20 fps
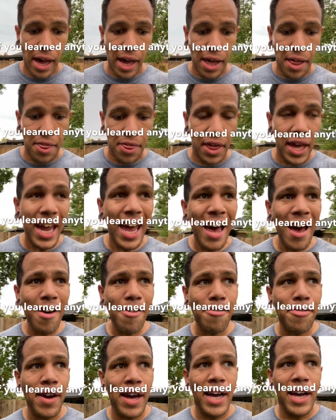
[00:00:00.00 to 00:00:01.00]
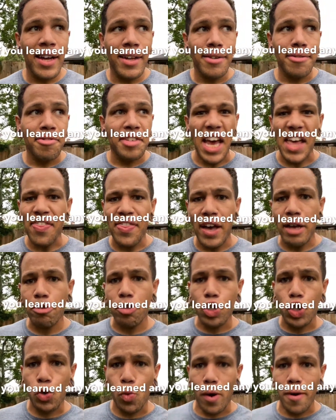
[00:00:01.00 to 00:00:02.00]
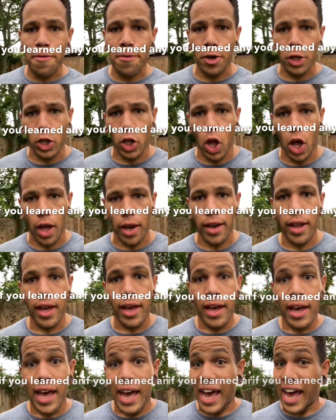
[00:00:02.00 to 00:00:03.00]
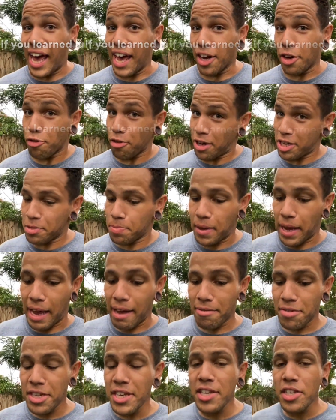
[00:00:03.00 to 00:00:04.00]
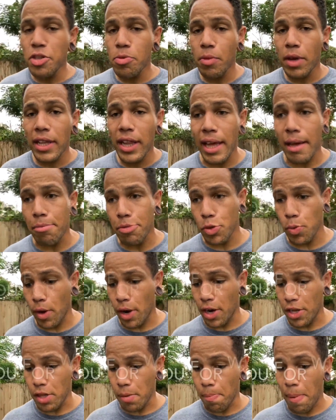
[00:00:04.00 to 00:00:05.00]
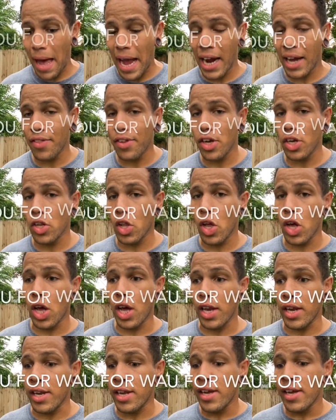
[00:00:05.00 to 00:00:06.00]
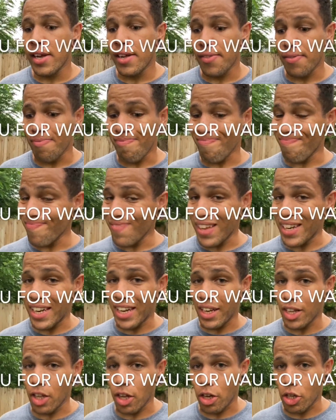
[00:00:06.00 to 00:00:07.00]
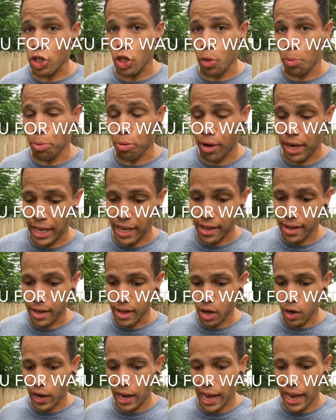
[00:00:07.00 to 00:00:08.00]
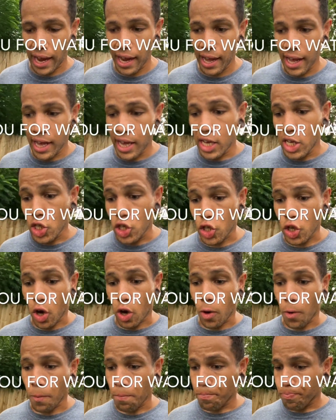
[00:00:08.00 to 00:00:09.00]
they have 10,000 square foot of lawn. And trust me, I've seen some clips where in the back of their lawn, it didn't look so pretty, okay? So,